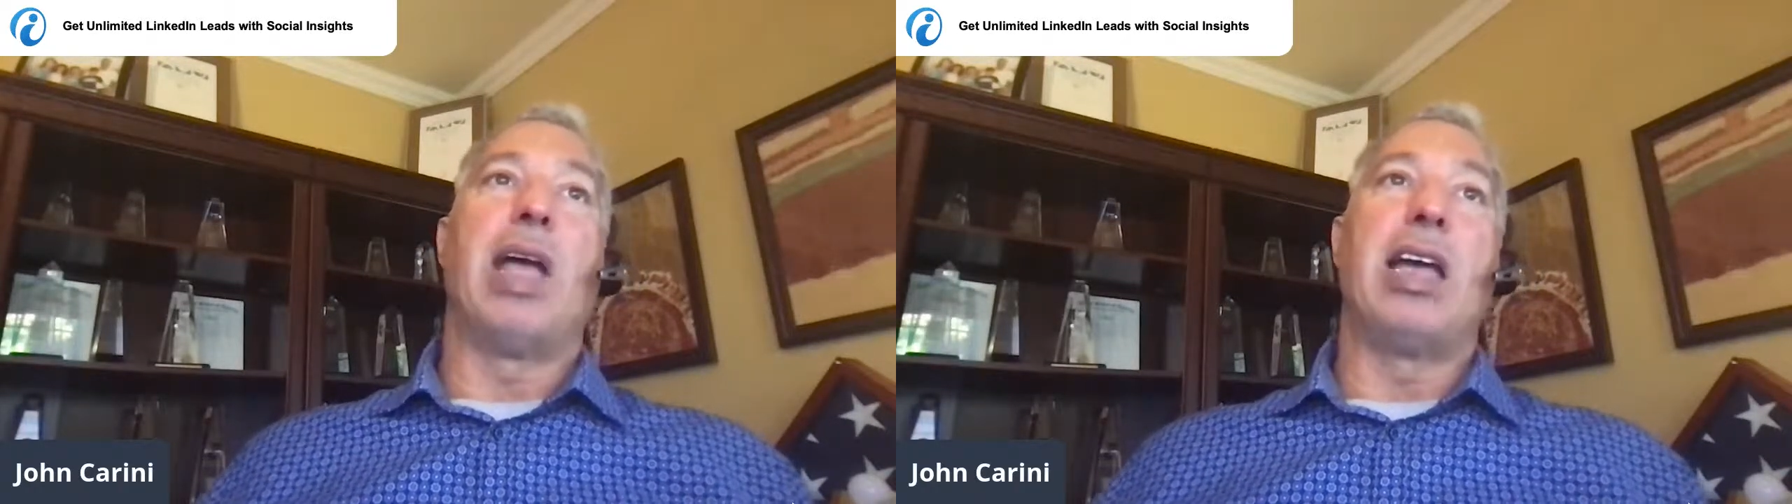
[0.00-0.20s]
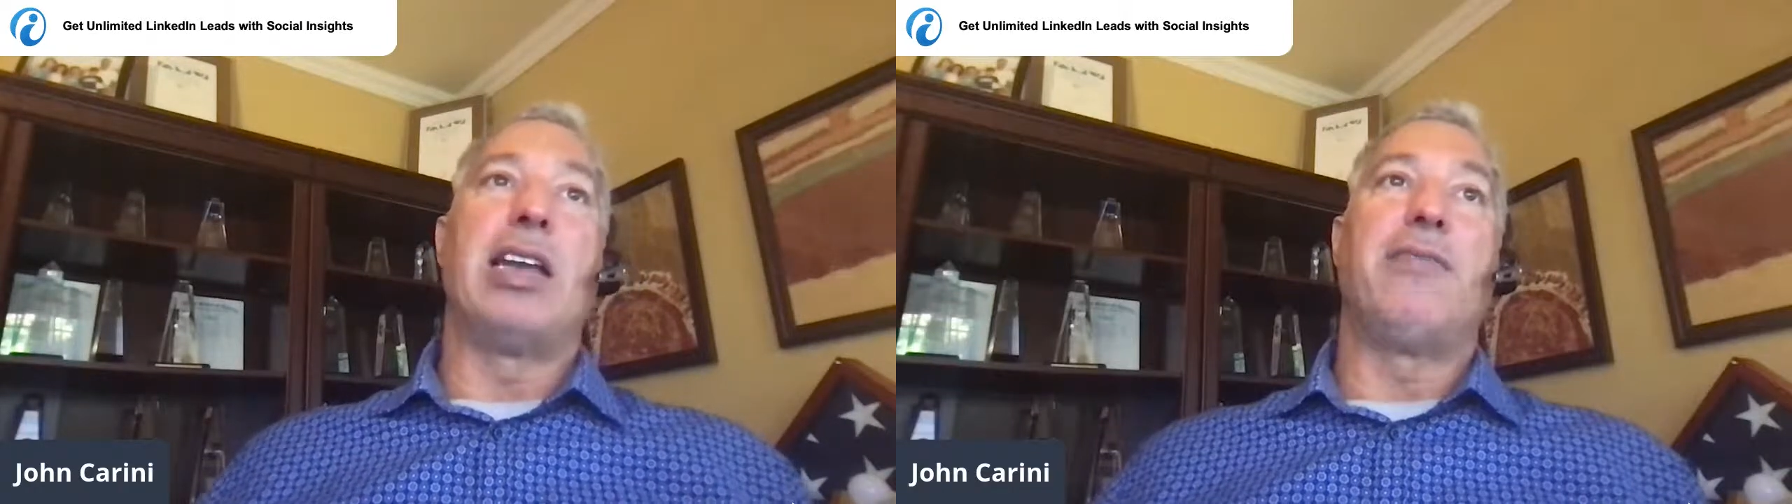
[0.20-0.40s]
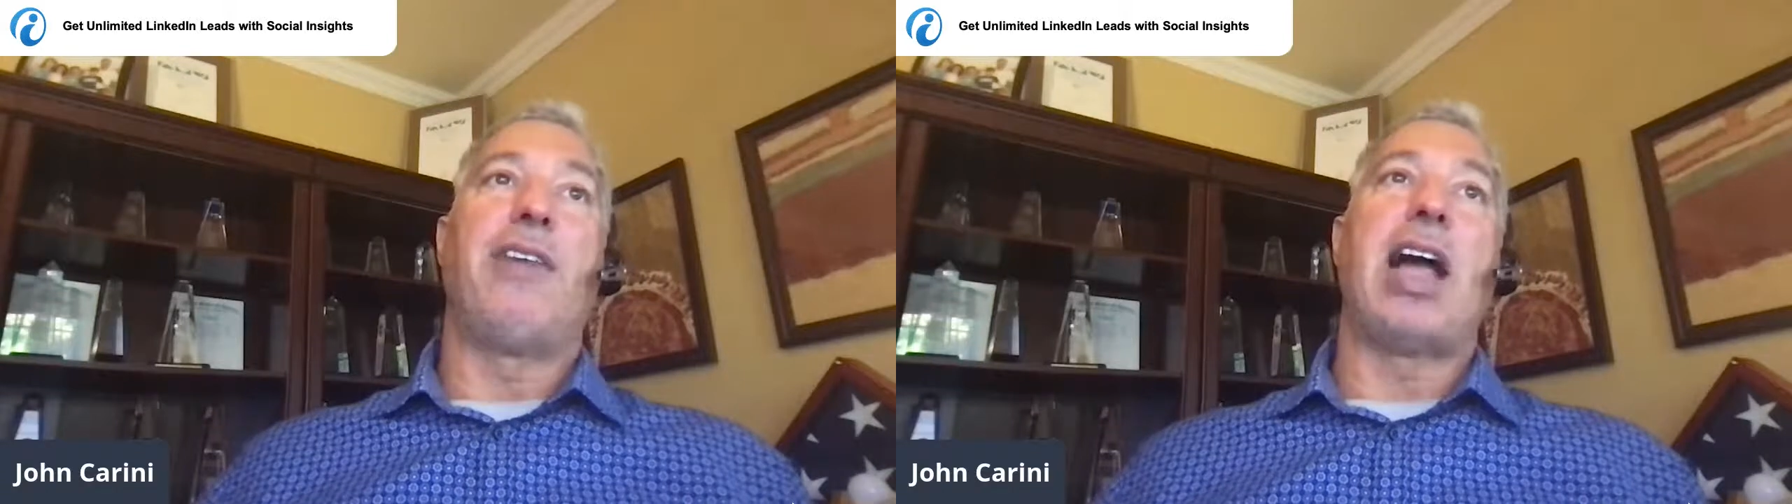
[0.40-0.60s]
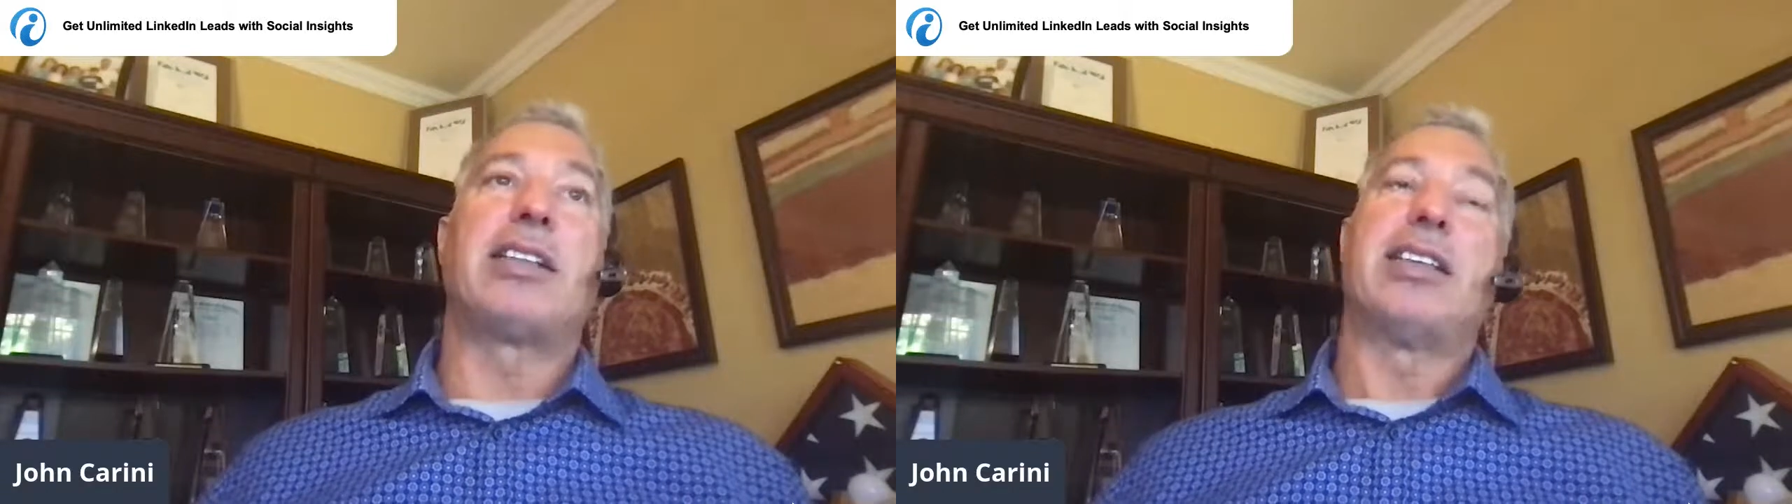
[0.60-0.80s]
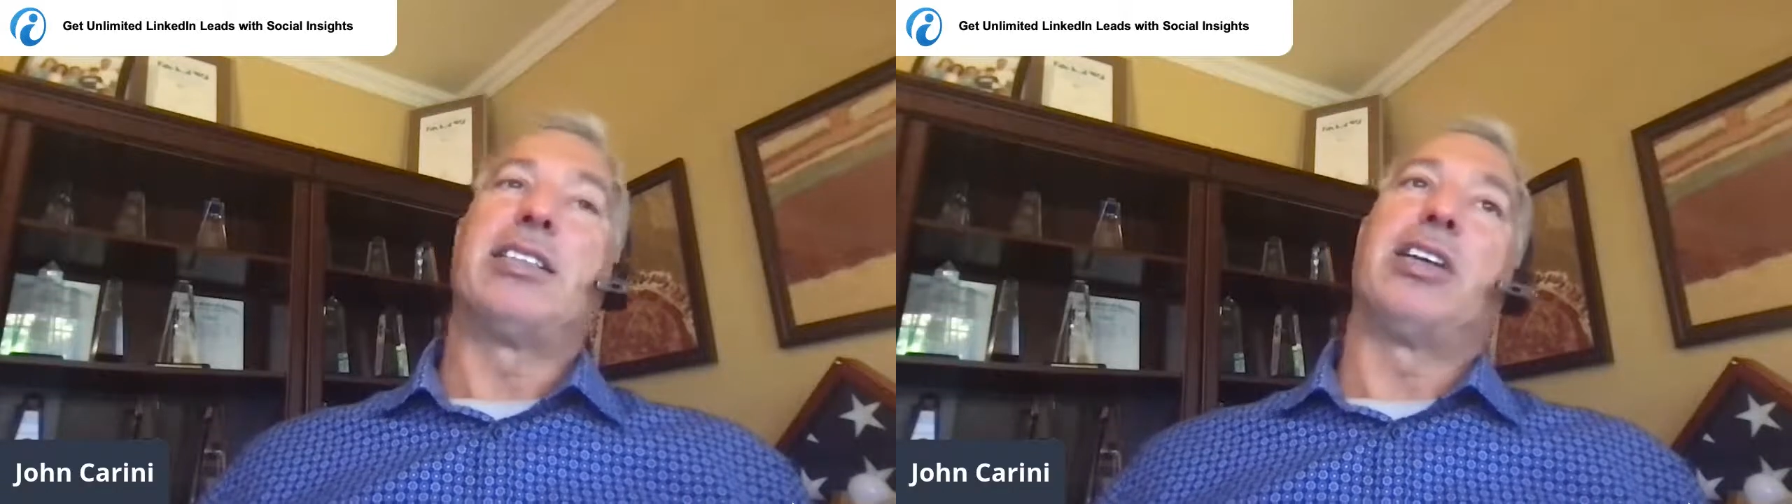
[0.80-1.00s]
And in
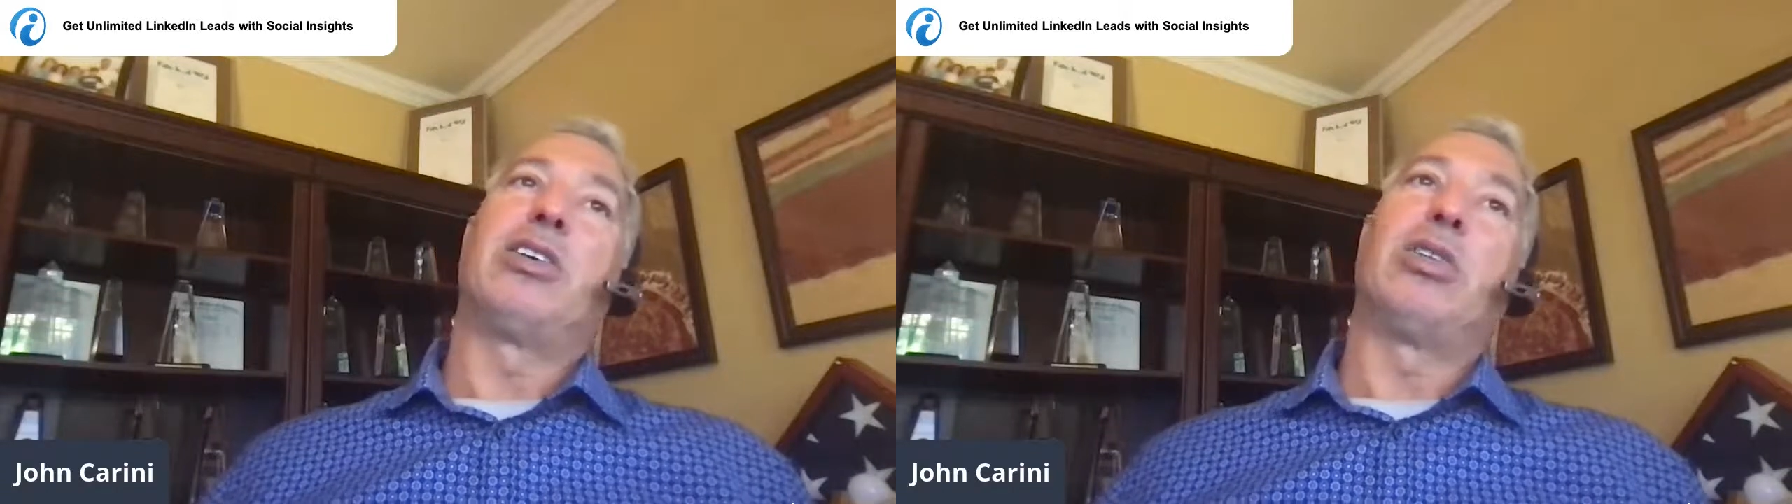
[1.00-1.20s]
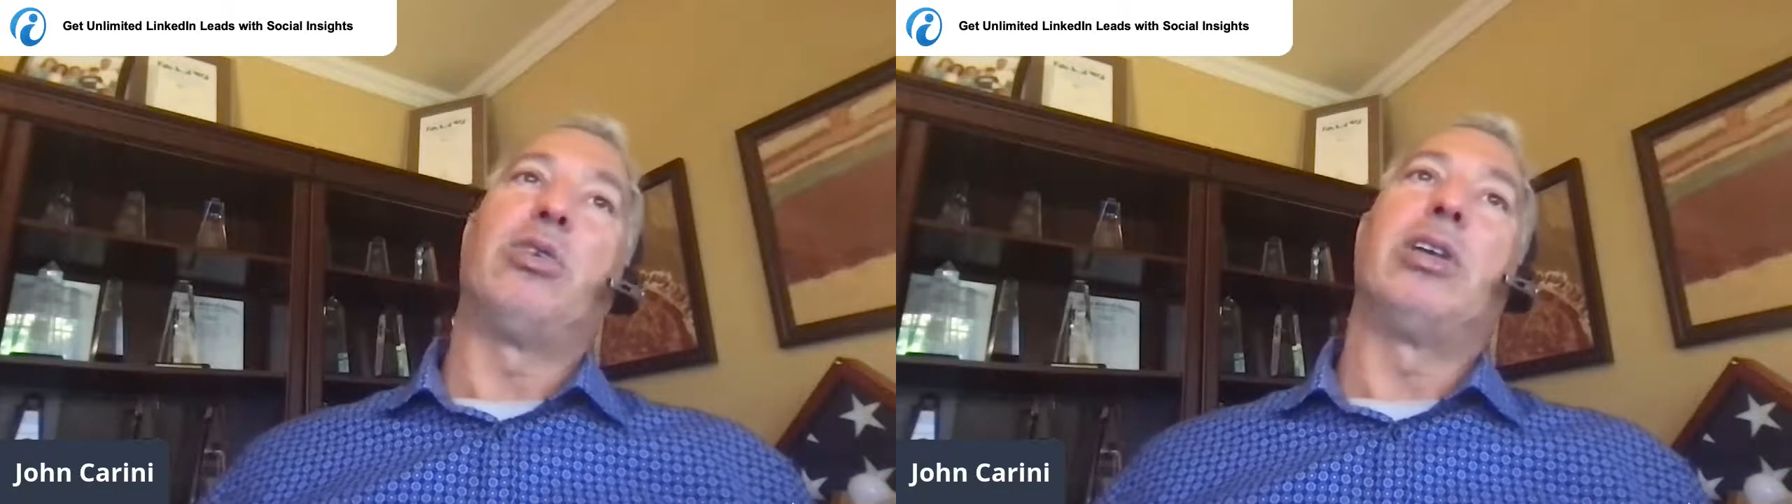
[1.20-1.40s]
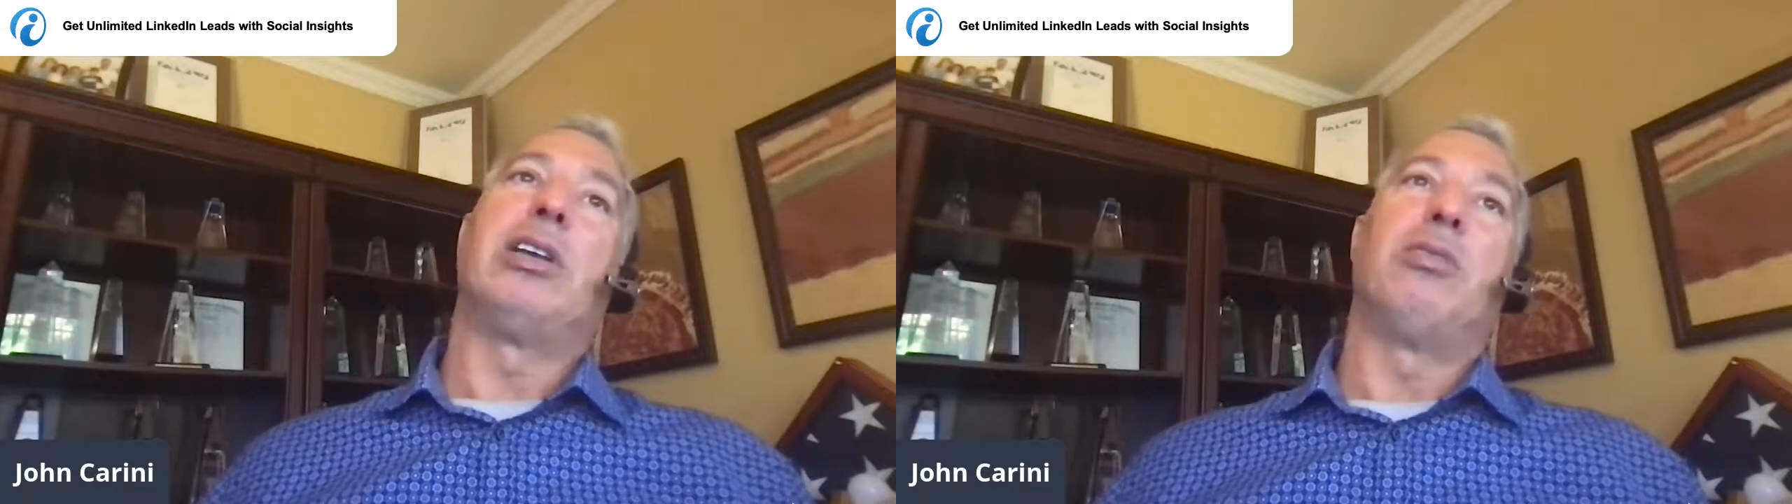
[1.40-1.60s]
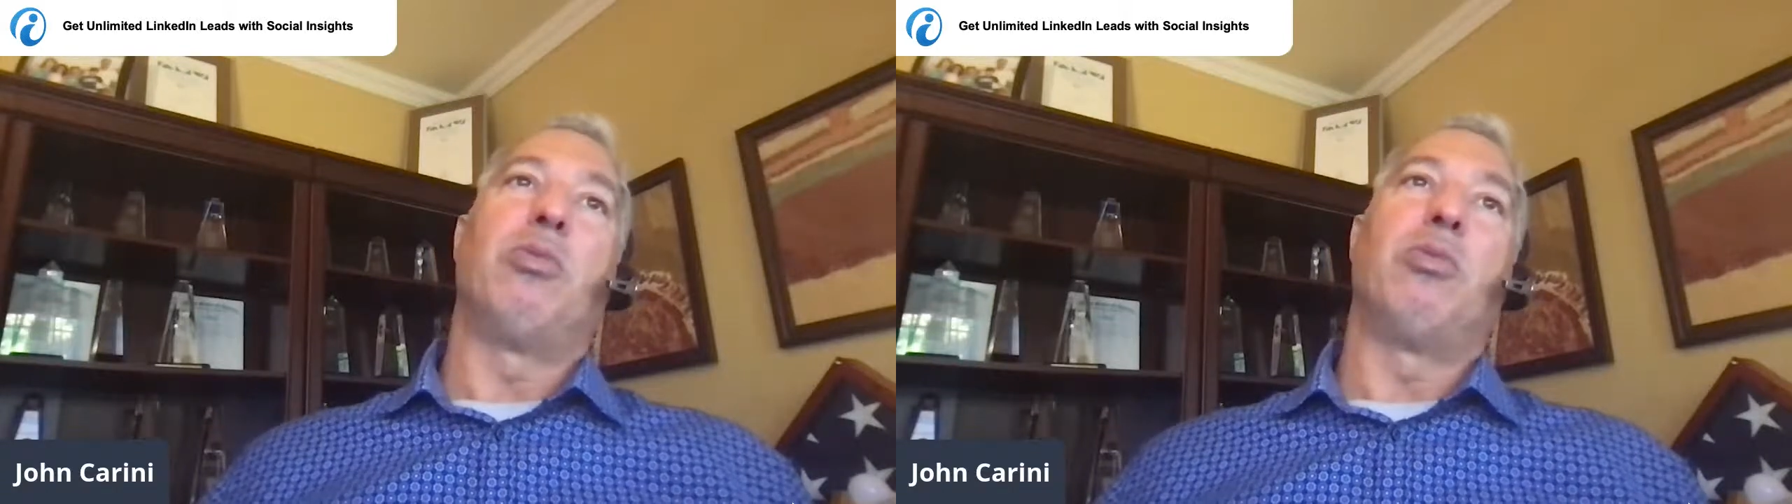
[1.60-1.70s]
fact, it's included